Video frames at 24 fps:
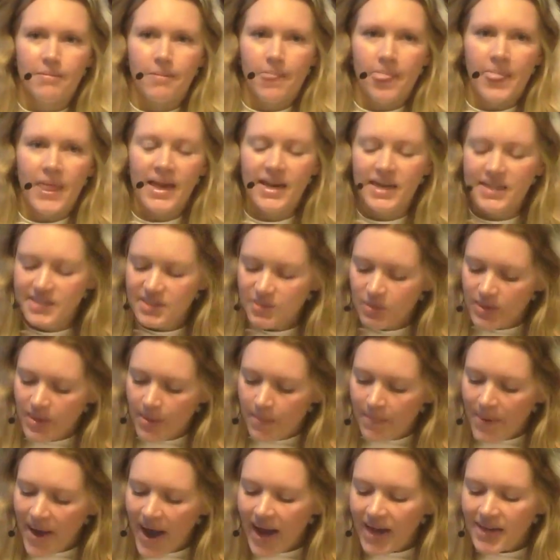And it's
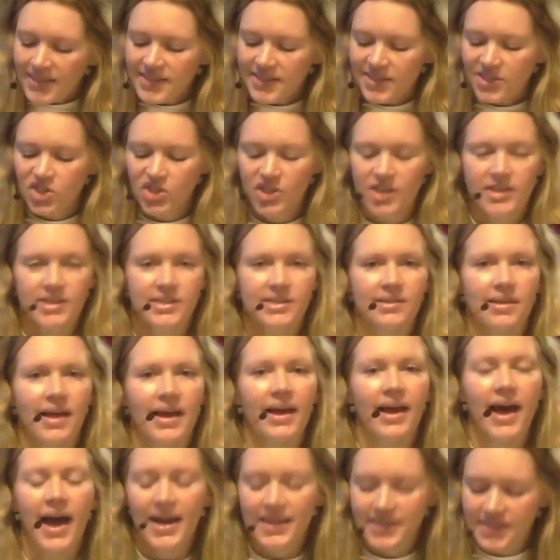passages
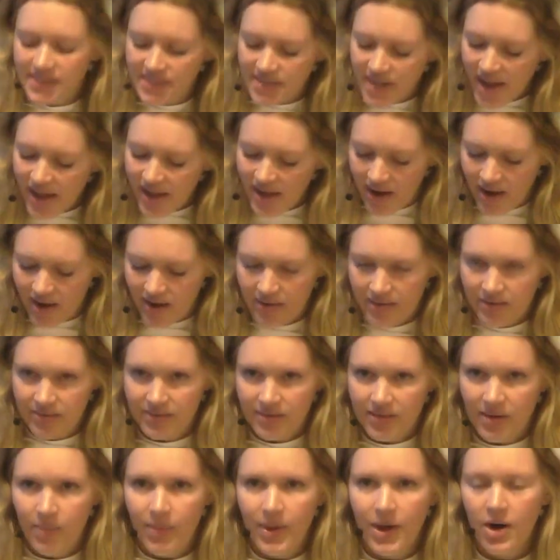like Isaiah
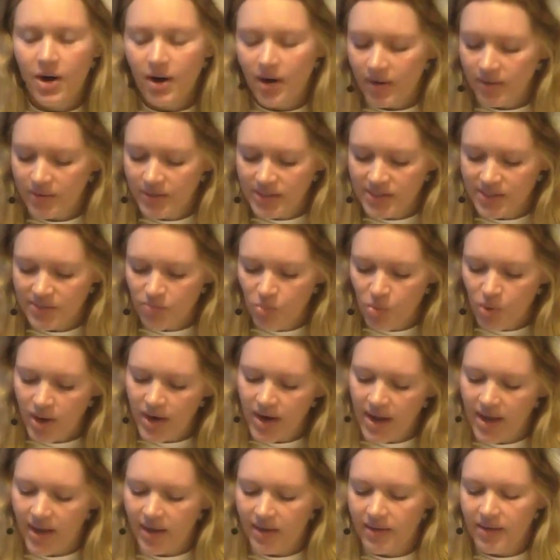that we heard this
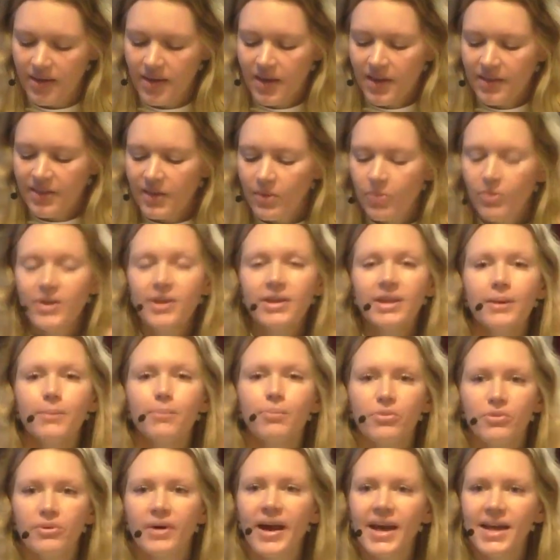morning that really
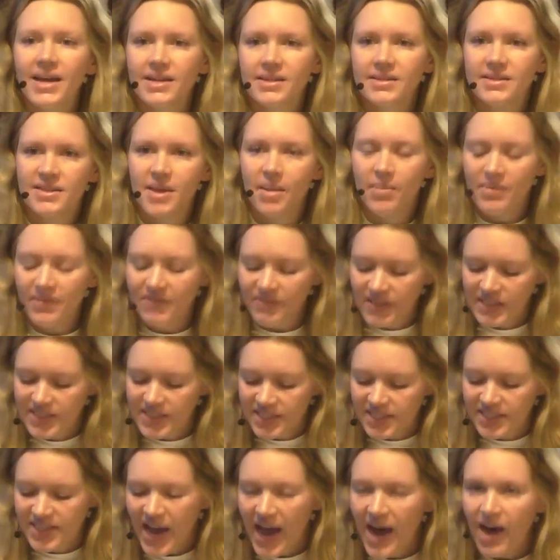break some of this
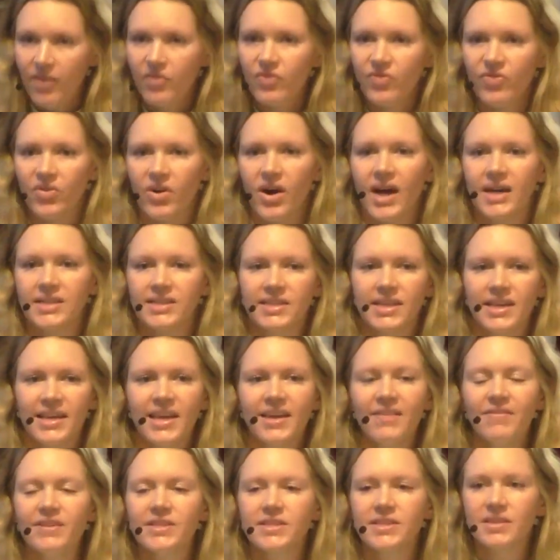down for us, that
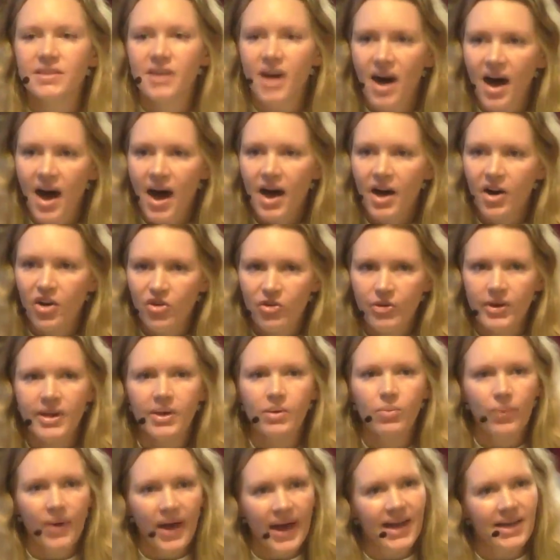give us
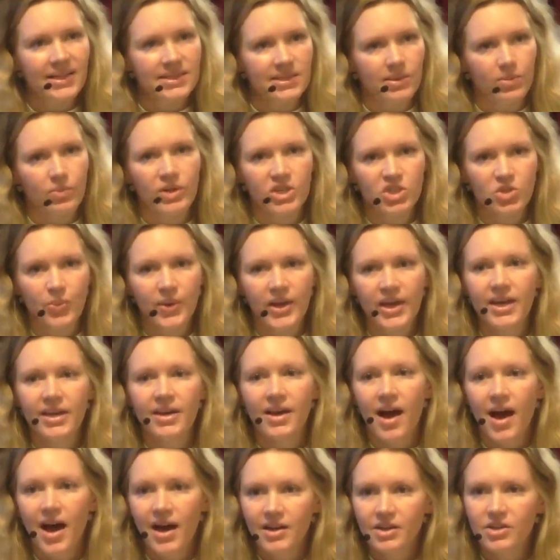concrete ways in which we can
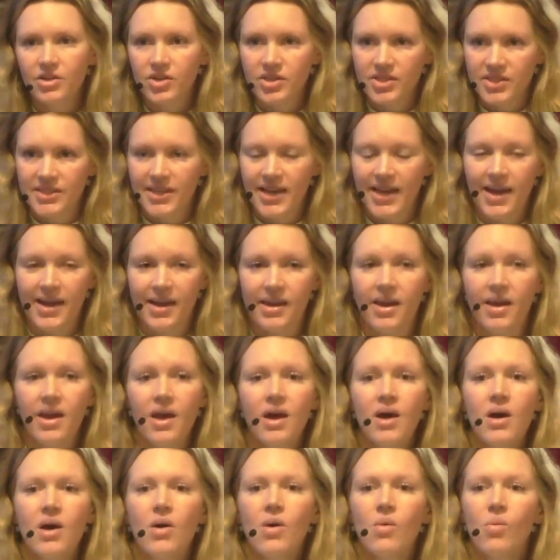understand
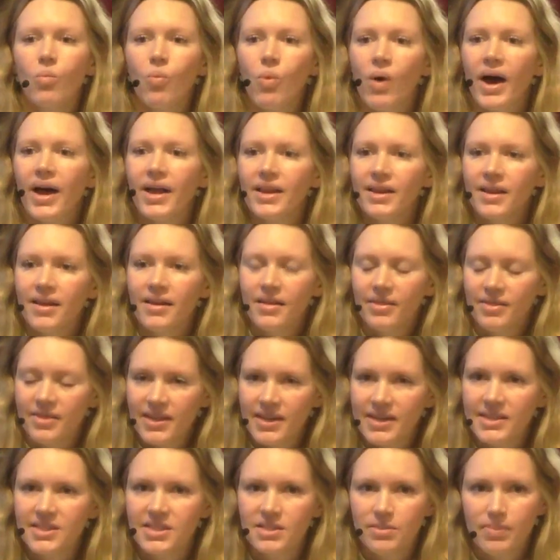what
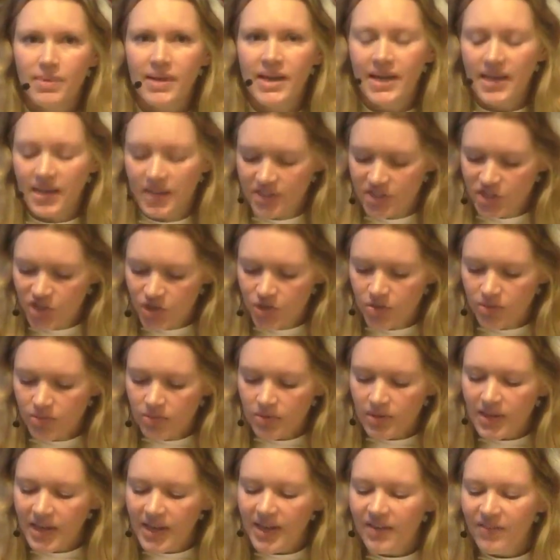this means to
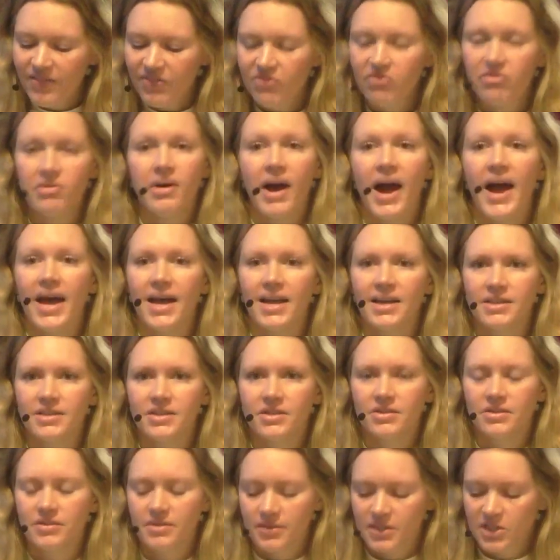live
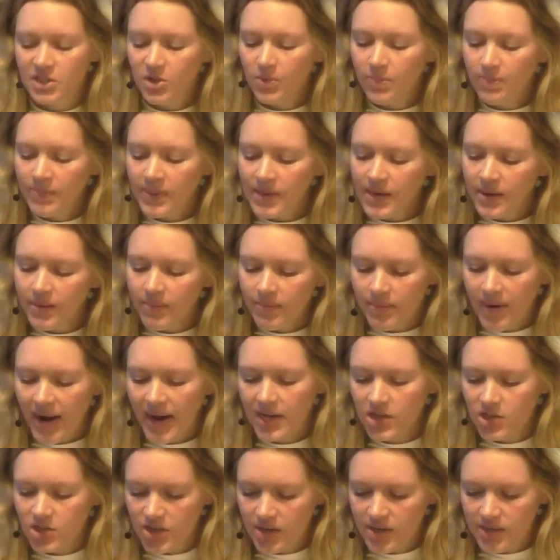right, to be
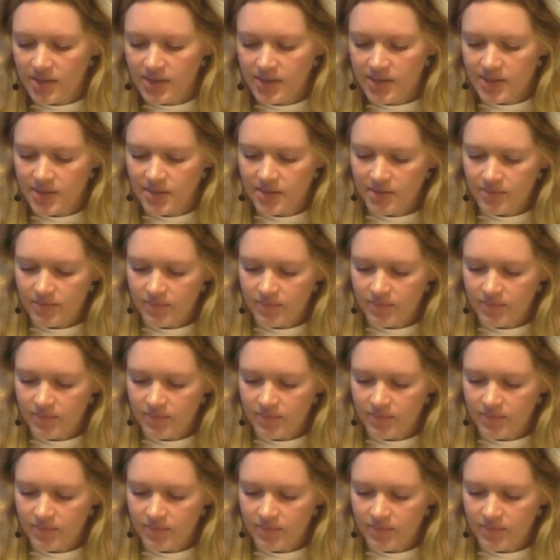righteous.